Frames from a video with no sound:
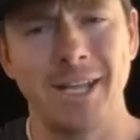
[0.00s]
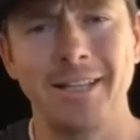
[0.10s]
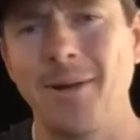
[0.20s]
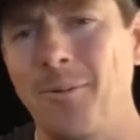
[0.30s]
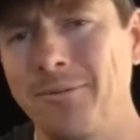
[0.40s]

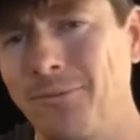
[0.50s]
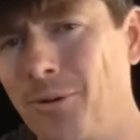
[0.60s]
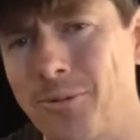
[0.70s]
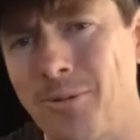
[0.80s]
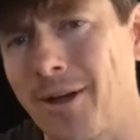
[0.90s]
that one
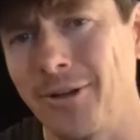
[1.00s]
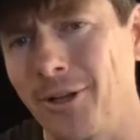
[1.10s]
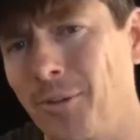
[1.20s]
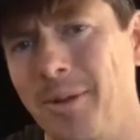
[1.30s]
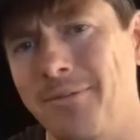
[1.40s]
full throttle,
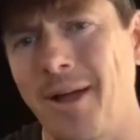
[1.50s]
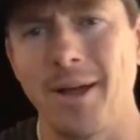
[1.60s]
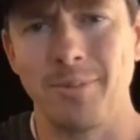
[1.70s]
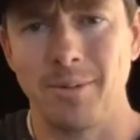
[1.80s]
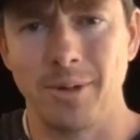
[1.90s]
it'll be
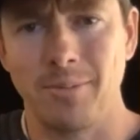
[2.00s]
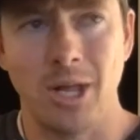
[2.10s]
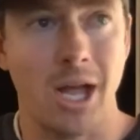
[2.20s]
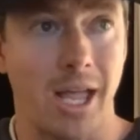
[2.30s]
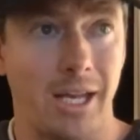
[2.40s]
fine, blah blah
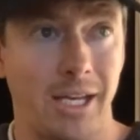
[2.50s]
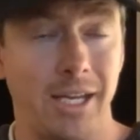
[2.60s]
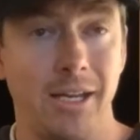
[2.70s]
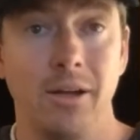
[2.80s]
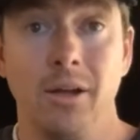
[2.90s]
blah. And
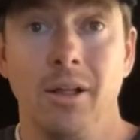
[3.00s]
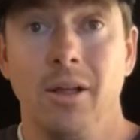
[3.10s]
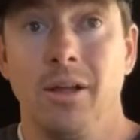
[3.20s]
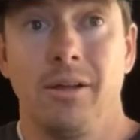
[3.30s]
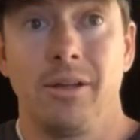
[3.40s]
he
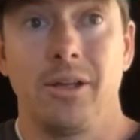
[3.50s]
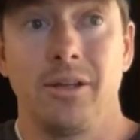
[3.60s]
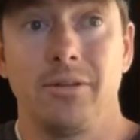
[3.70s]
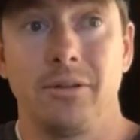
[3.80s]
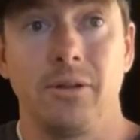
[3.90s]

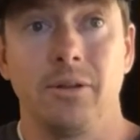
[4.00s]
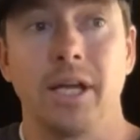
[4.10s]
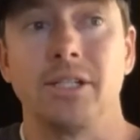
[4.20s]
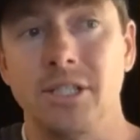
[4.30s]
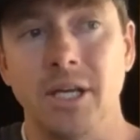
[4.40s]

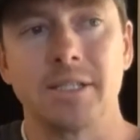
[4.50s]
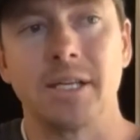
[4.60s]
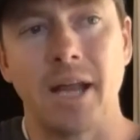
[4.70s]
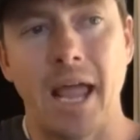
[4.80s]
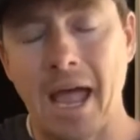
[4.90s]
like
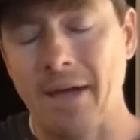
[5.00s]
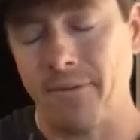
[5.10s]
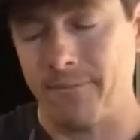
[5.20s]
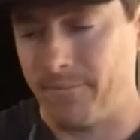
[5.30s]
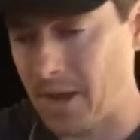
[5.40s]
doesn't
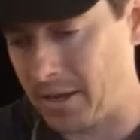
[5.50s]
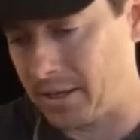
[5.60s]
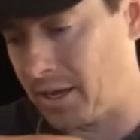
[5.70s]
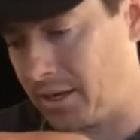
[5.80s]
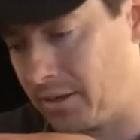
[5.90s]
have a
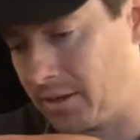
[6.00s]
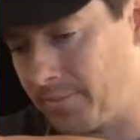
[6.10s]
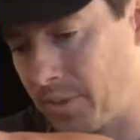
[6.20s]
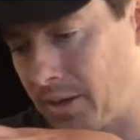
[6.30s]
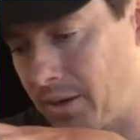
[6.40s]

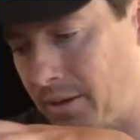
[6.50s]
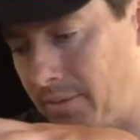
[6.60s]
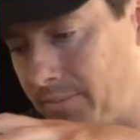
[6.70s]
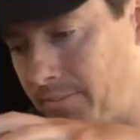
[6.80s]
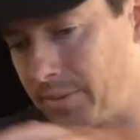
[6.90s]

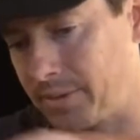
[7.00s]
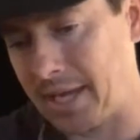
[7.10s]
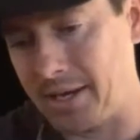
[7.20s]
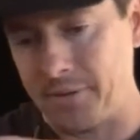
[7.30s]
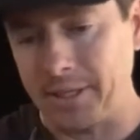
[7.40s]

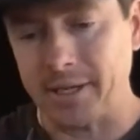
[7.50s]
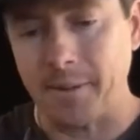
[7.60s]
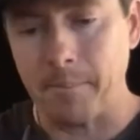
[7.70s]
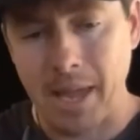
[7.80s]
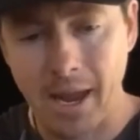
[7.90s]
anything to
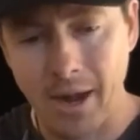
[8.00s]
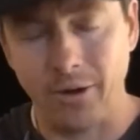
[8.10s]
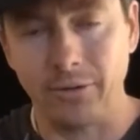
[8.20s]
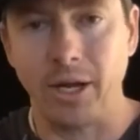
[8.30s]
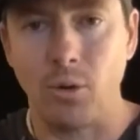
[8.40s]

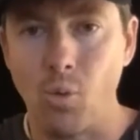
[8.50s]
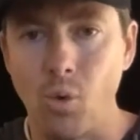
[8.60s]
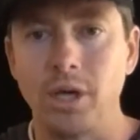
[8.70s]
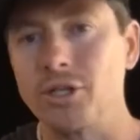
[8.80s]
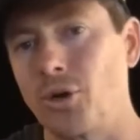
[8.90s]
compare, like
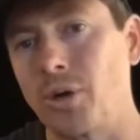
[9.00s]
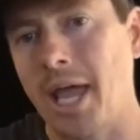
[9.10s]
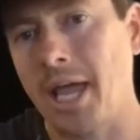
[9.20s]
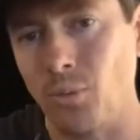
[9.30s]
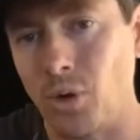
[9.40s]
what is
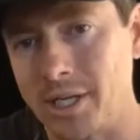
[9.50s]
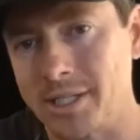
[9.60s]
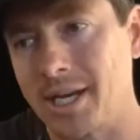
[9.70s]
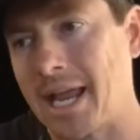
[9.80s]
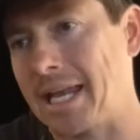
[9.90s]
okay and what
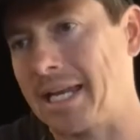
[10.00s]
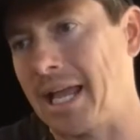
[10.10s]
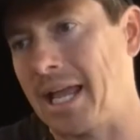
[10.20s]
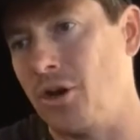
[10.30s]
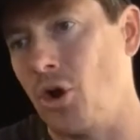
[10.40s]
isn't,
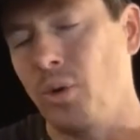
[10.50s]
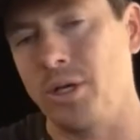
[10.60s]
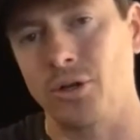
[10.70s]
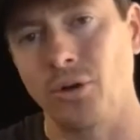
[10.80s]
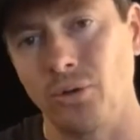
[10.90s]
and no
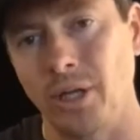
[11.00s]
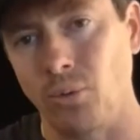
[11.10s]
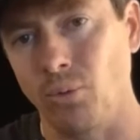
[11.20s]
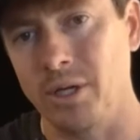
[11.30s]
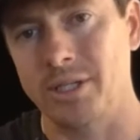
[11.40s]
internal like
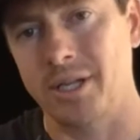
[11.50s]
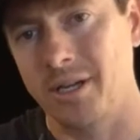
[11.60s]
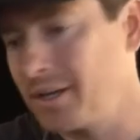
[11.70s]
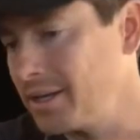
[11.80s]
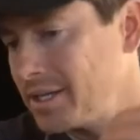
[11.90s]
risk
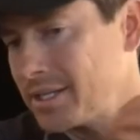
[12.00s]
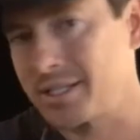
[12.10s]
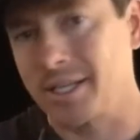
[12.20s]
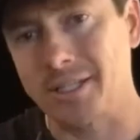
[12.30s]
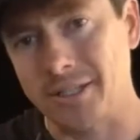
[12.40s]

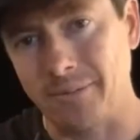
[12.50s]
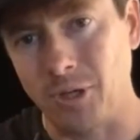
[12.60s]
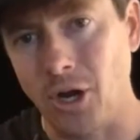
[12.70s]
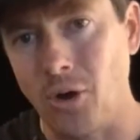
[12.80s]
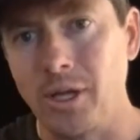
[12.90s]
system.
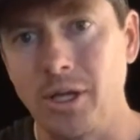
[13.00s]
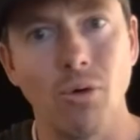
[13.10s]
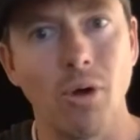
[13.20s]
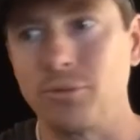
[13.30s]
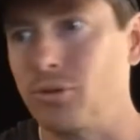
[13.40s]
He
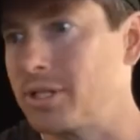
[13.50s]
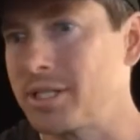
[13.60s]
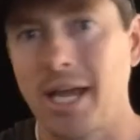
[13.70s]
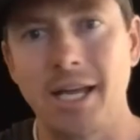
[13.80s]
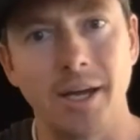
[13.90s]
grew up doing
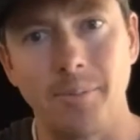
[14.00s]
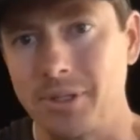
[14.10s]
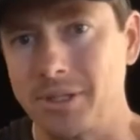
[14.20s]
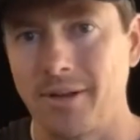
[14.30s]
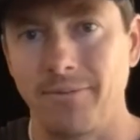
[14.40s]
stand up
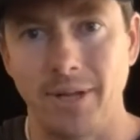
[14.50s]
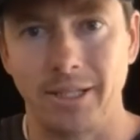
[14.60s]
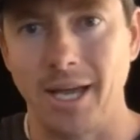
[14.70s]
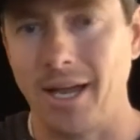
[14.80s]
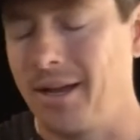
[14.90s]
and stuff like that.